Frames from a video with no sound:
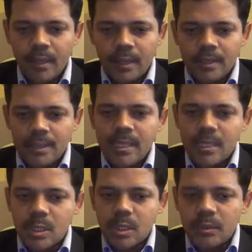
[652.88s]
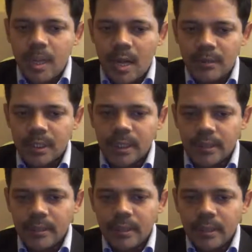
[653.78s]
So since
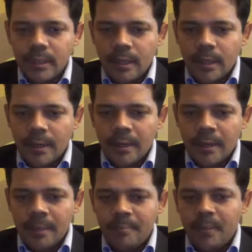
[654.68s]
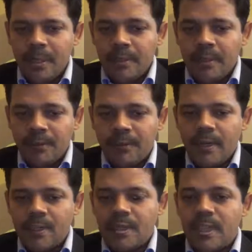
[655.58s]
2000, there are
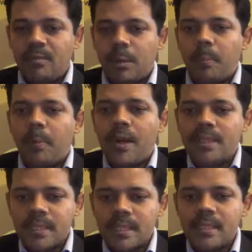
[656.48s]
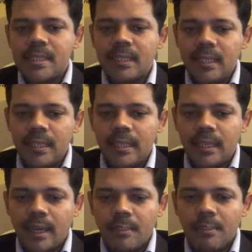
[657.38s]
different developed processes in the Indian
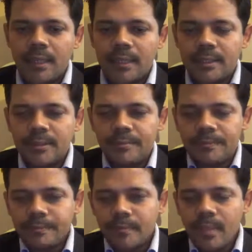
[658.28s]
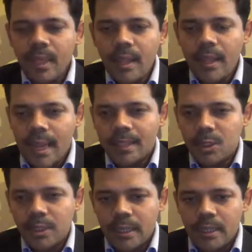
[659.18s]
companies, and
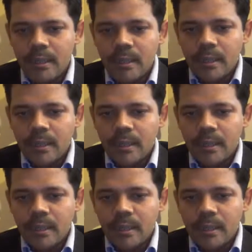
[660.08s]
actually